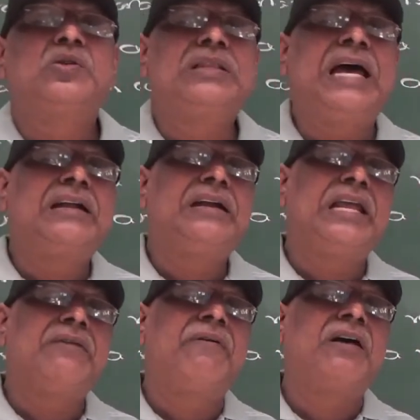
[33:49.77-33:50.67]
So
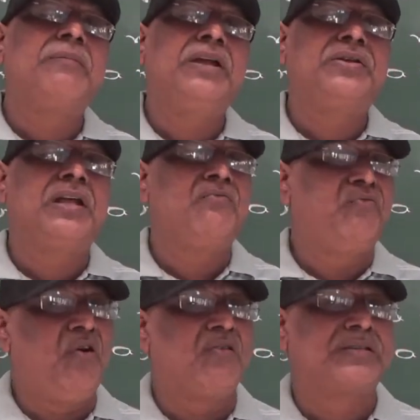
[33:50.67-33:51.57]
that deformation
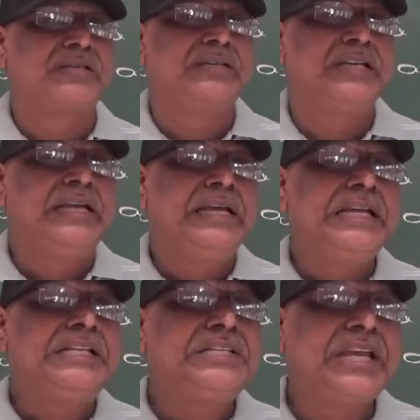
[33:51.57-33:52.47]

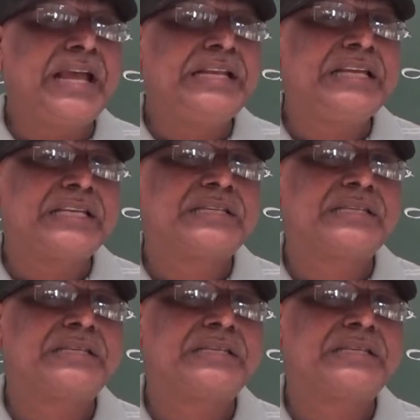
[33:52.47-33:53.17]
force changes